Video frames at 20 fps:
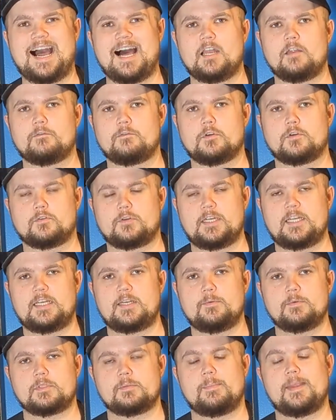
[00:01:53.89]
olive green.
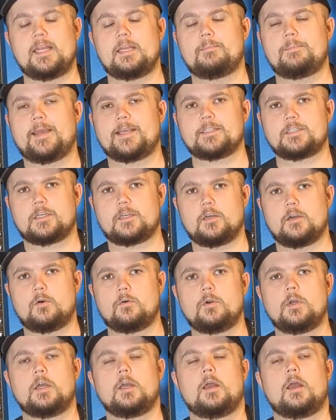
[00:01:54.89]
It was made in
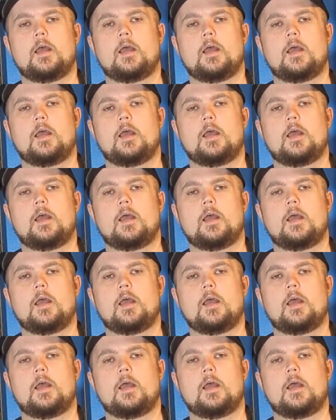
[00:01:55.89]
Mexico.